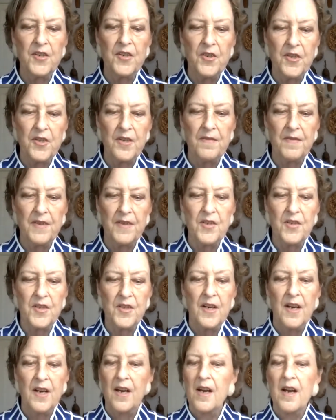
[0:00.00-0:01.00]

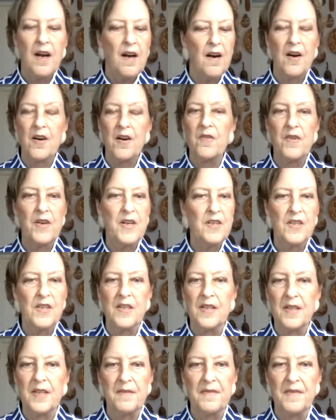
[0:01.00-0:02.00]
service are going to
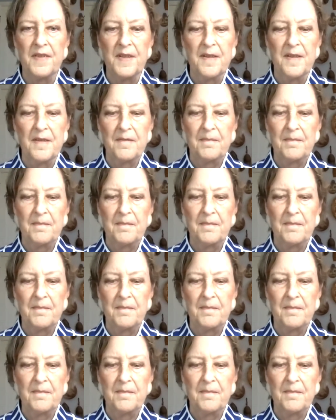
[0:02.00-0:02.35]
differ.